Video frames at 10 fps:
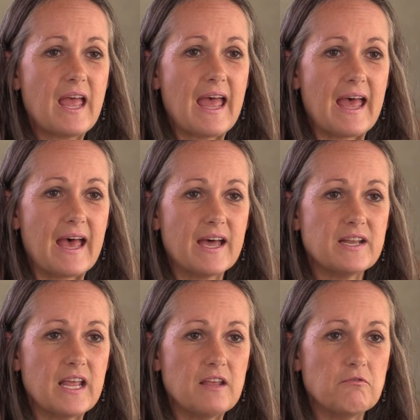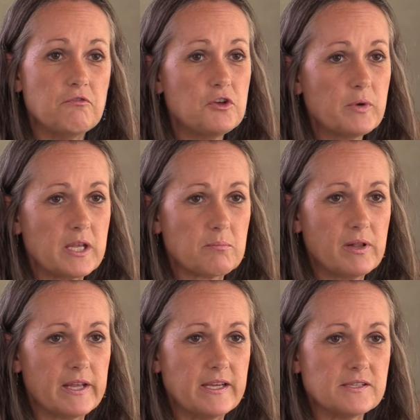had a viewing
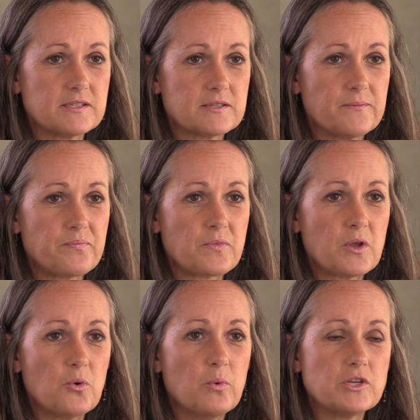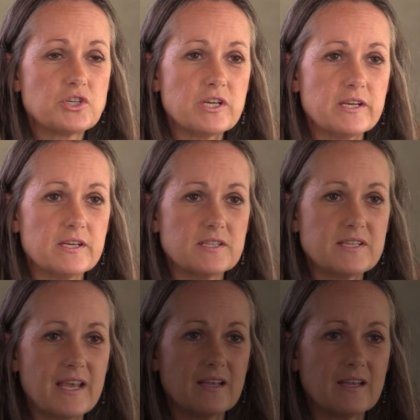plate, which is a